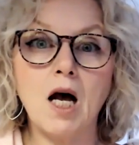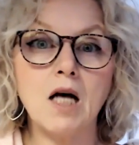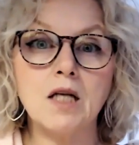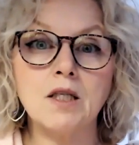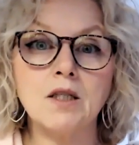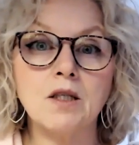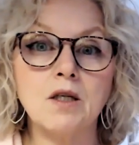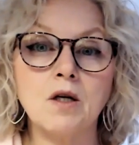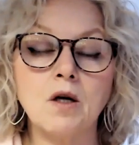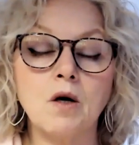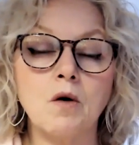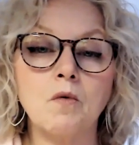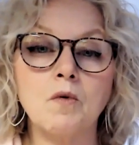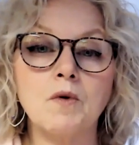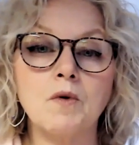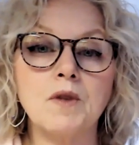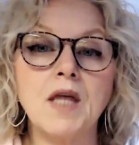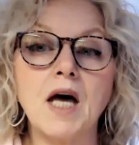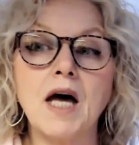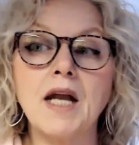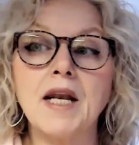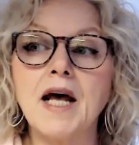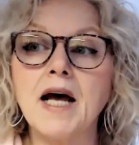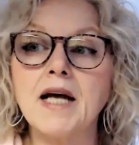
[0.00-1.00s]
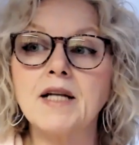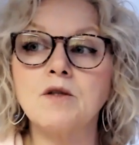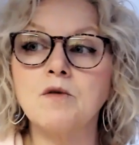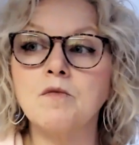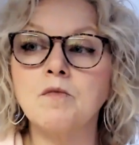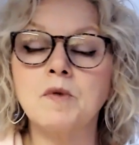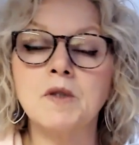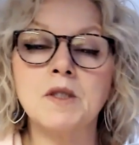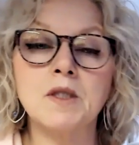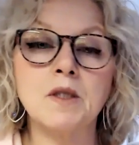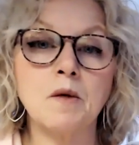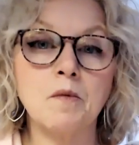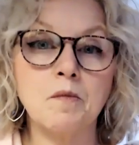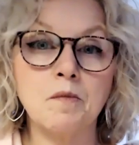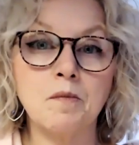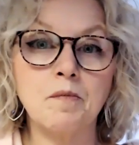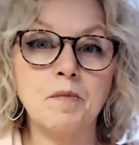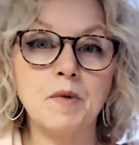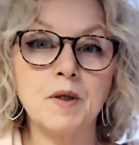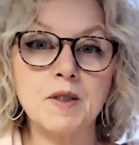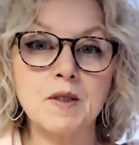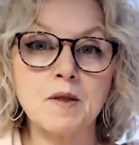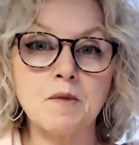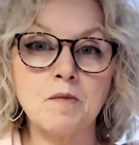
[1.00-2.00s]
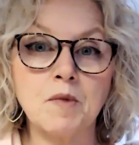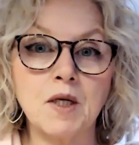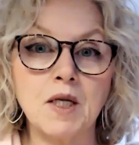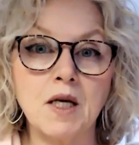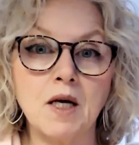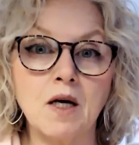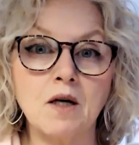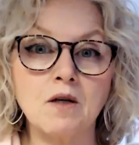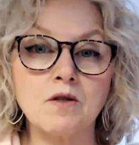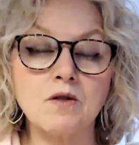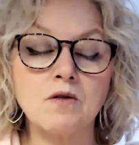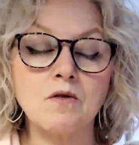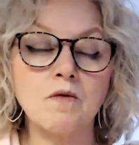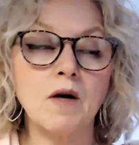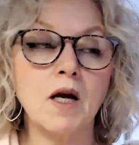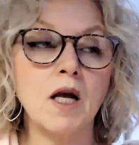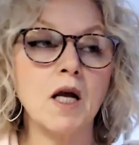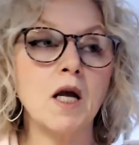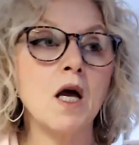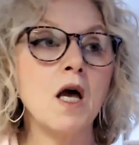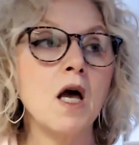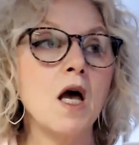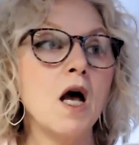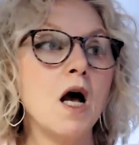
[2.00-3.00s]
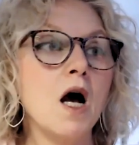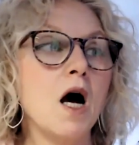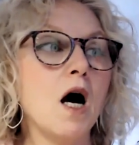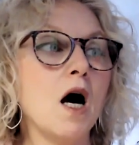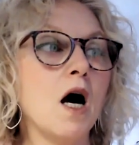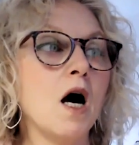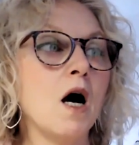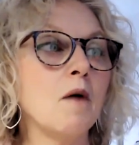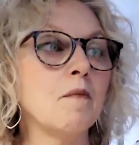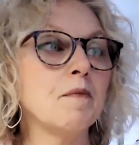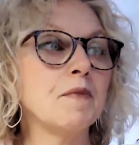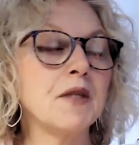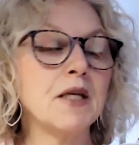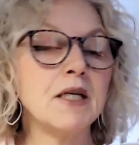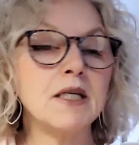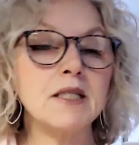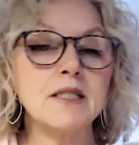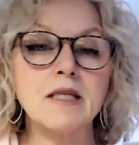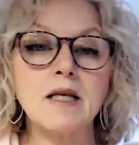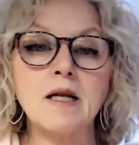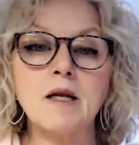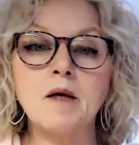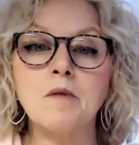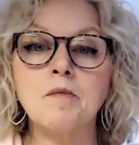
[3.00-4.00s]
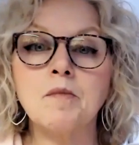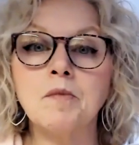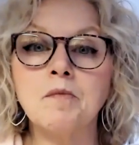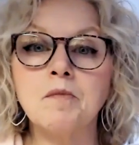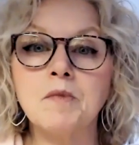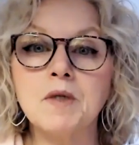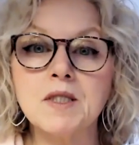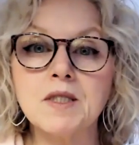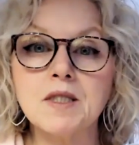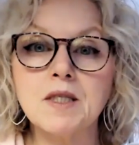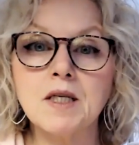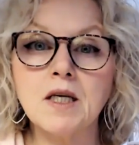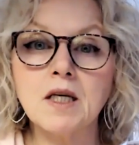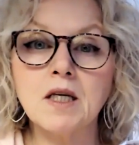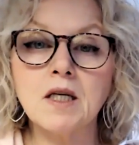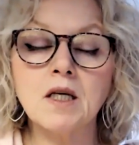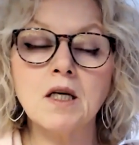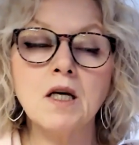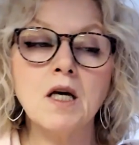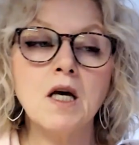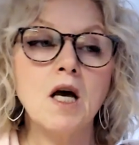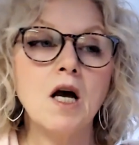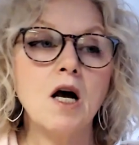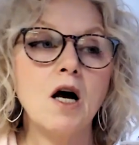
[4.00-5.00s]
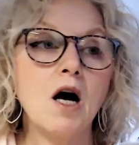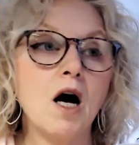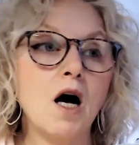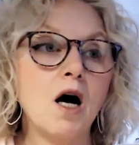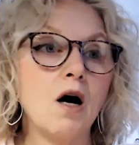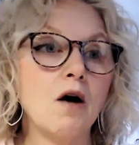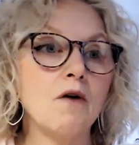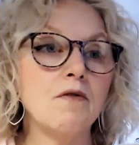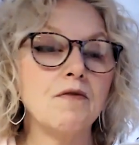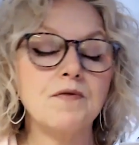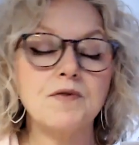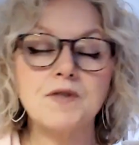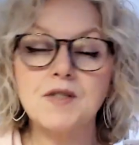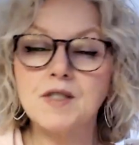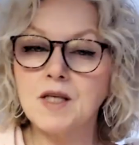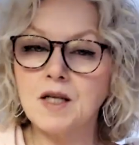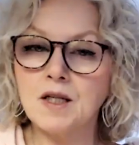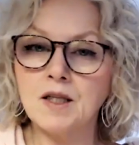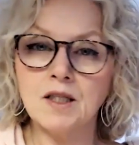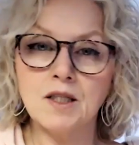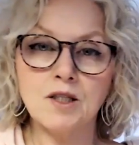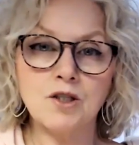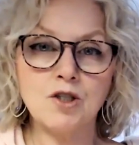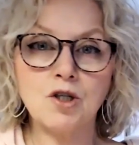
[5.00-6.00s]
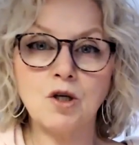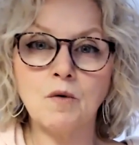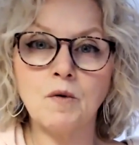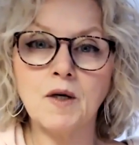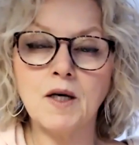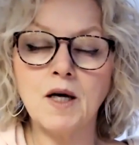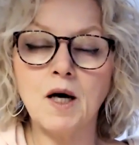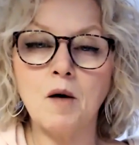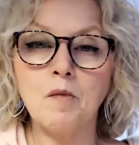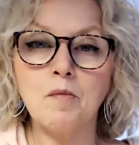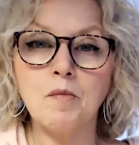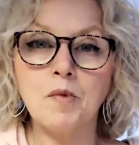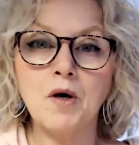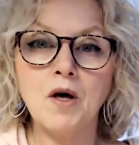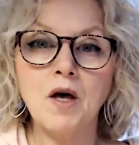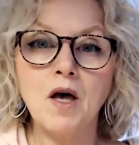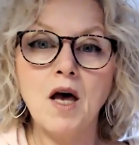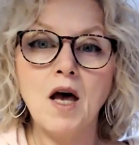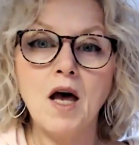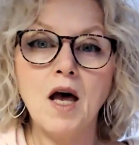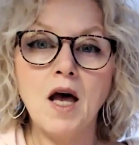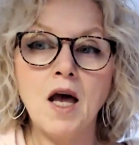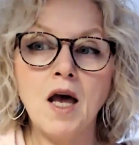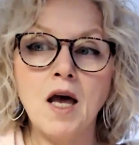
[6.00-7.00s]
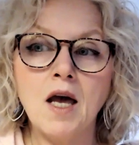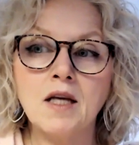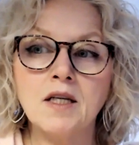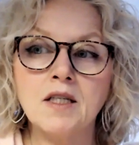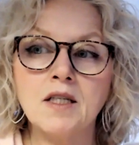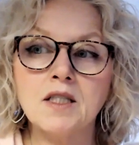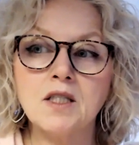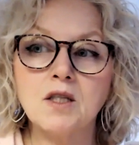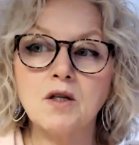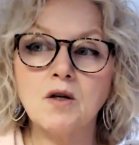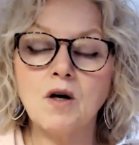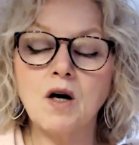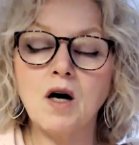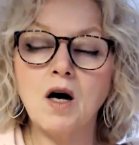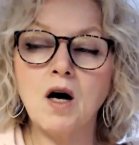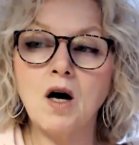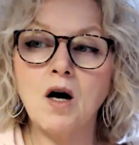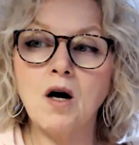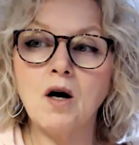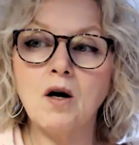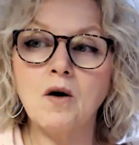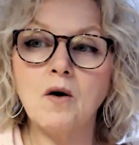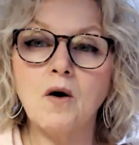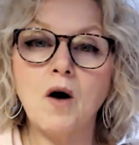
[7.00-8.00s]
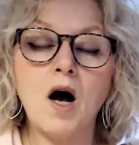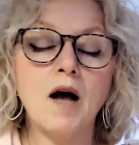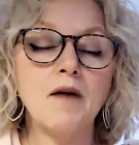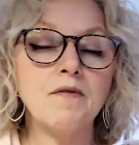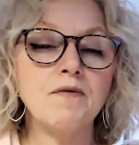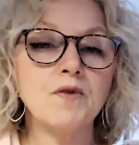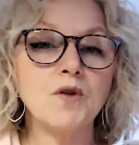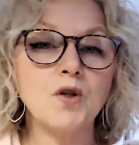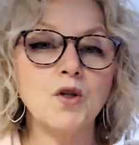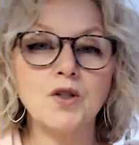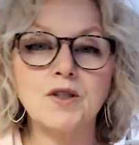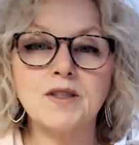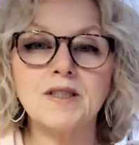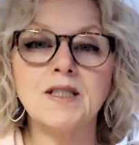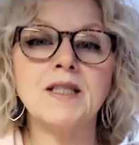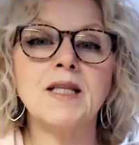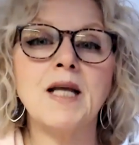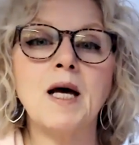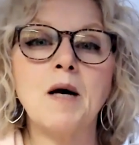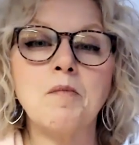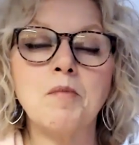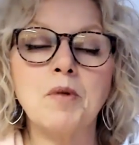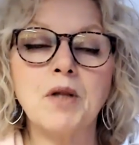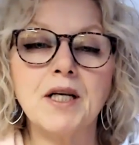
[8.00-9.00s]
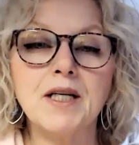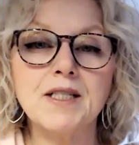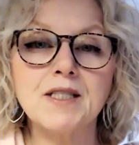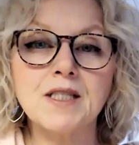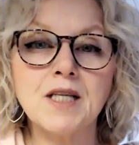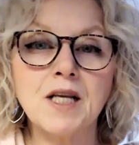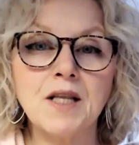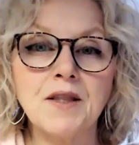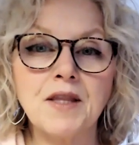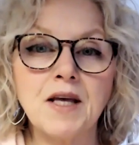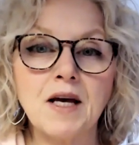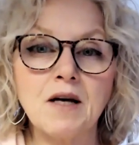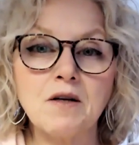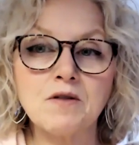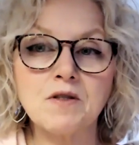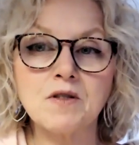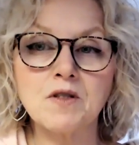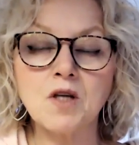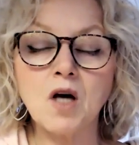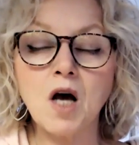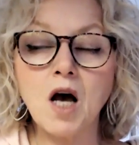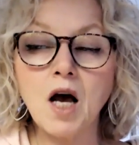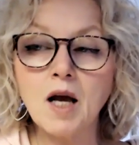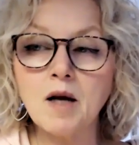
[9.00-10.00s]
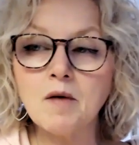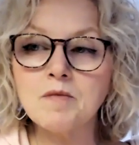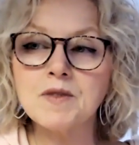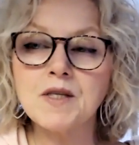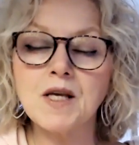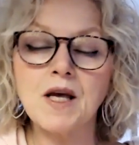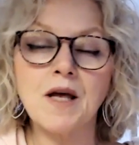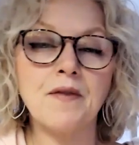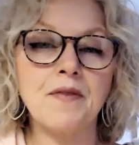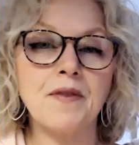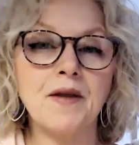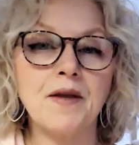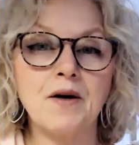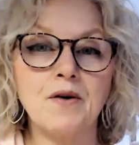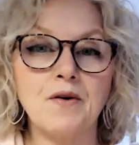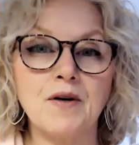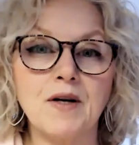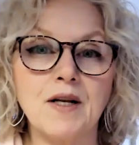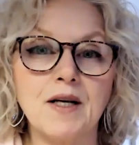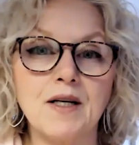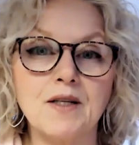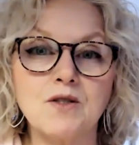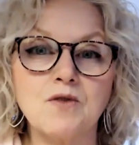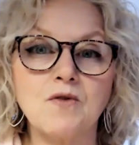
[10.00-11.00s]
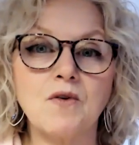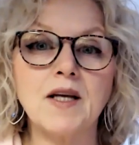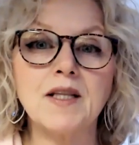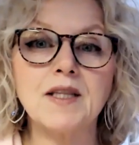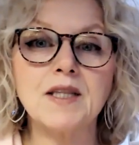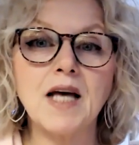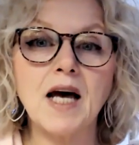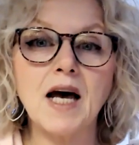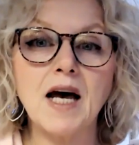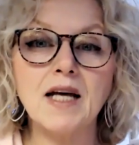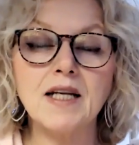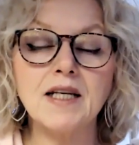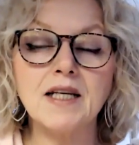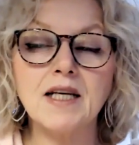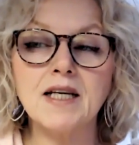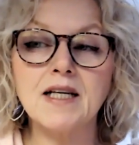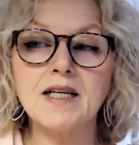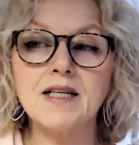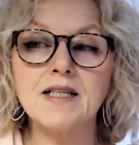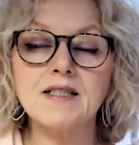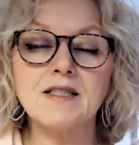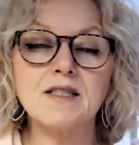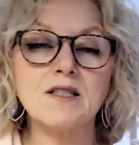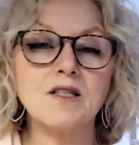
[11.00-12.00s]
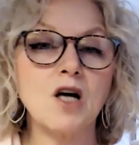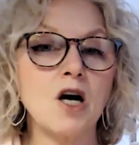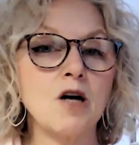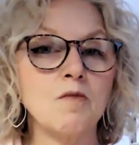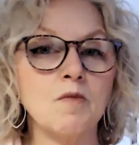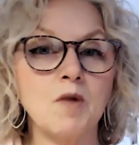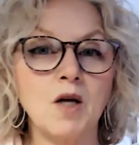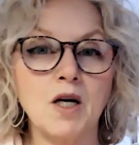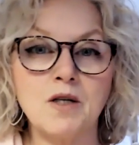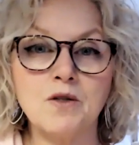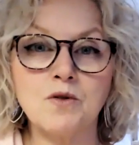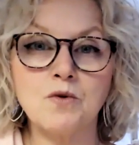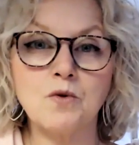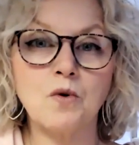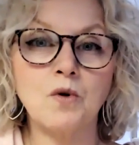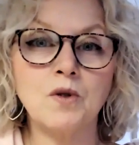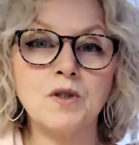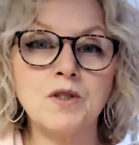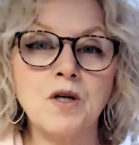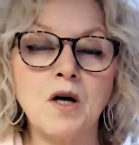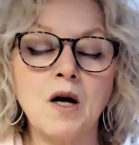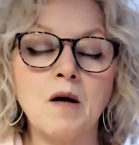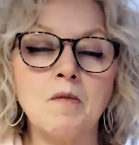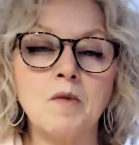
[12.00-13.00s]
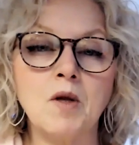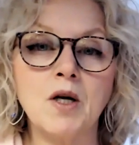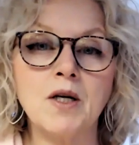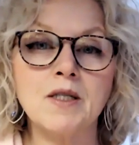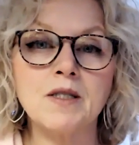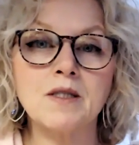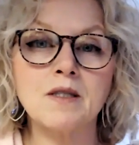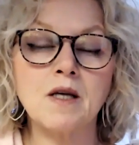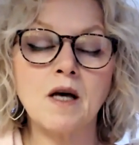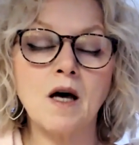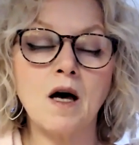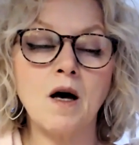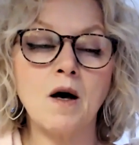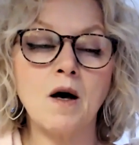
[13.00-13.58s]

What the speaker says: that had to have been done by somebody else, right? Things that have been missing, suddenly showing up. And I've looked in that place 10,000 times, and there it is, right? That is timelines, all timelines.